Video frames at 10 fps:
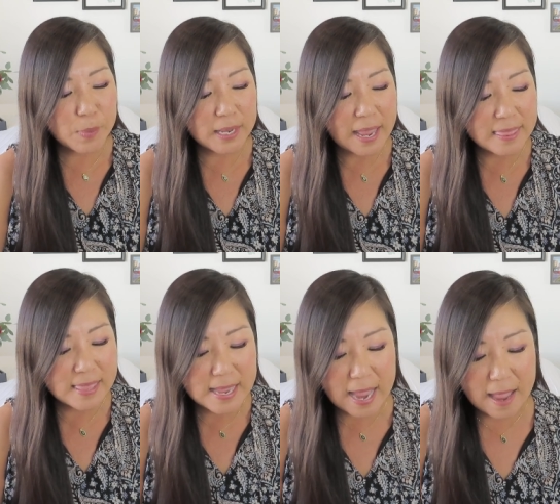but I
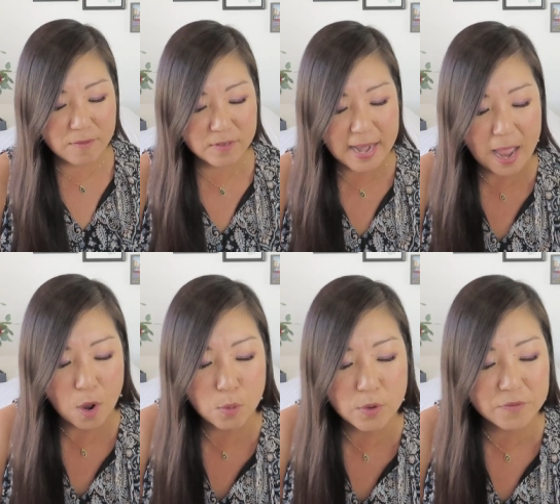think I have
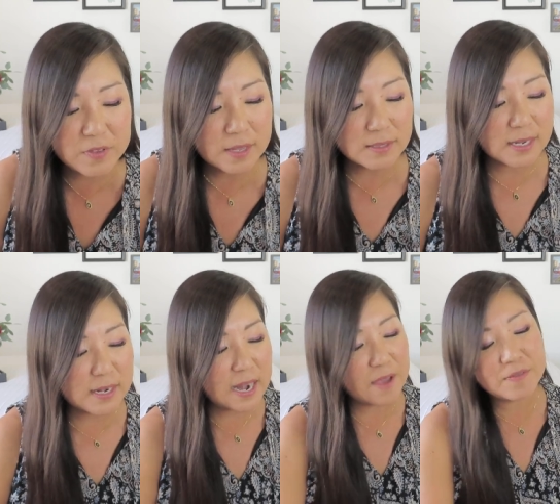now revealed
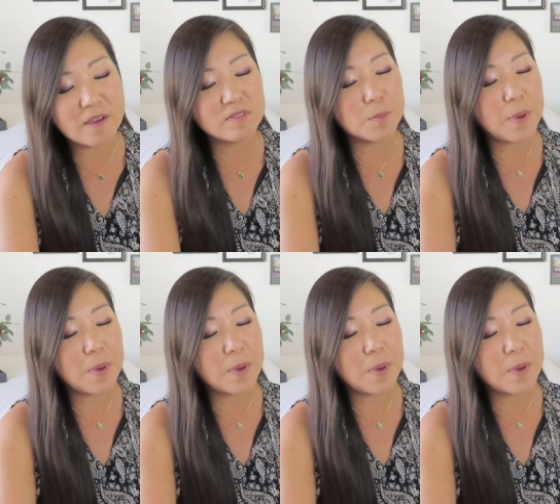enough of